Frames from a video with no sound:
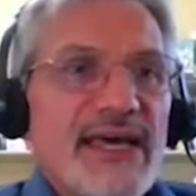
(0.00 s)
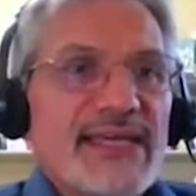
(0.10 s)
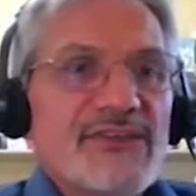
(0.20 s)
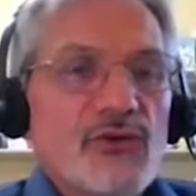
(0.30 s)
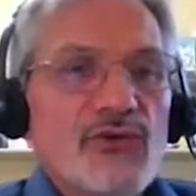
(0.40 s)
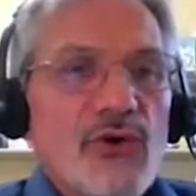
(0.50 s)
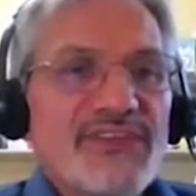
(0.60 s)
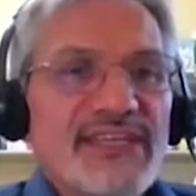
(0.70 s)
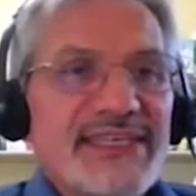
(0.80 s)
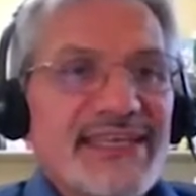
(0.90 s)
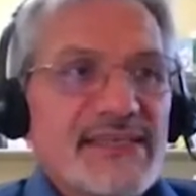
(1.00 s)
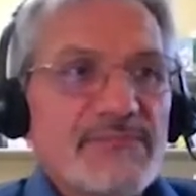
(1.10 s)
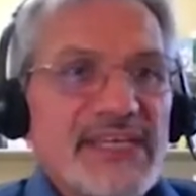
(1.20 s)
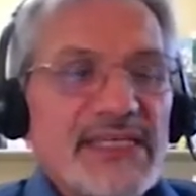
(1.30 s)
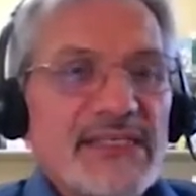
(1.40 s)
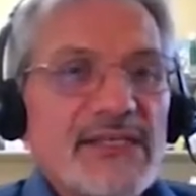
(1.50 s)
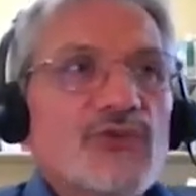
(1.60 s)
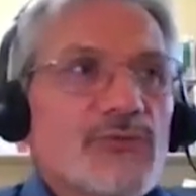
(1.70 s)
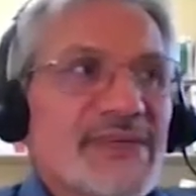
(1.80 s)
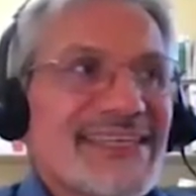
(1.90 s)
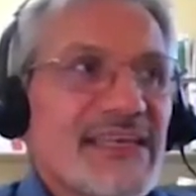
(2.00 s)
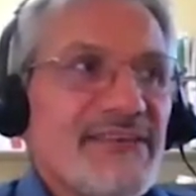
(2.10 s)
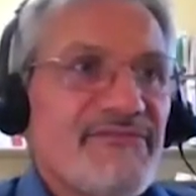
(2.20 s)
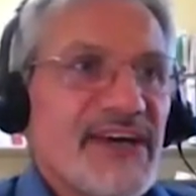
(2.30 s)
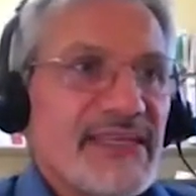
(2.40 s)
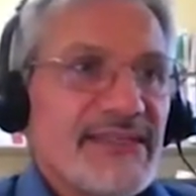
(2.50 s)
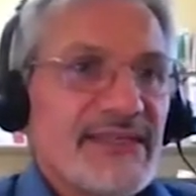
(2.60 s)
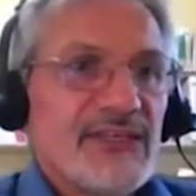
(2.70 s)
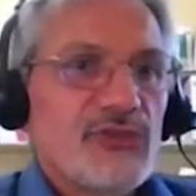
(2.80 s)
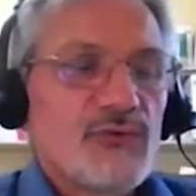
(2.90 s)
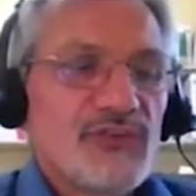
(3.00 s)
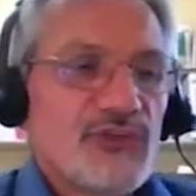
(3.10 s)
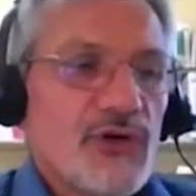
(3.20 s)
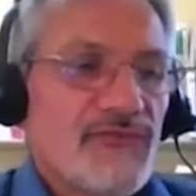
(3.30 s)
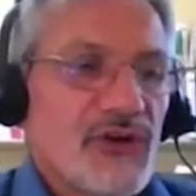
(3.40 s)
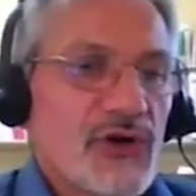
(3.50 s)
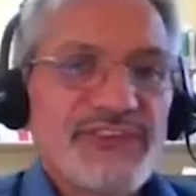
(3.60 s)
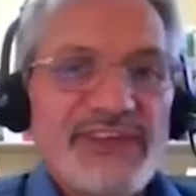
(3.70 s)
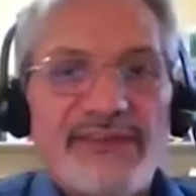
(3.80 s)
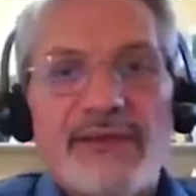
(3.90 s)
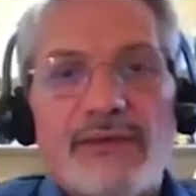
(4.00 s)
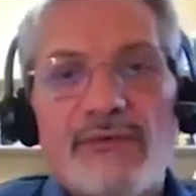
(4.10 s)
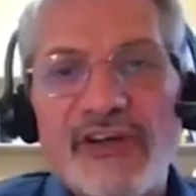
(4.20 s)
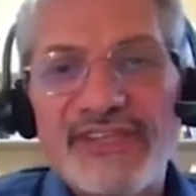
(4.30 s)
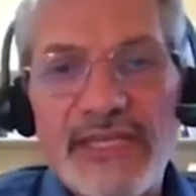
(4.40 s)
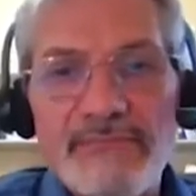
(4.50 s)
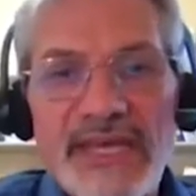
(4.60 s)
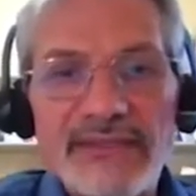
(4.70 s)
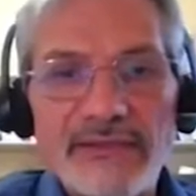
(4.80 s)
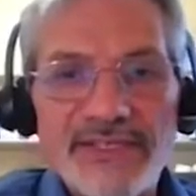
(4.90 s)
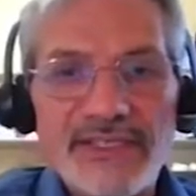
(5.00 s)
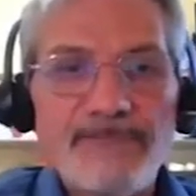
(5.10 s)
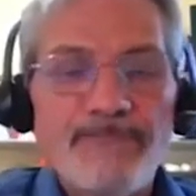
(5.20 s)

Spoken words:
external content gets updated, it automatically fed into the content without any maintenance.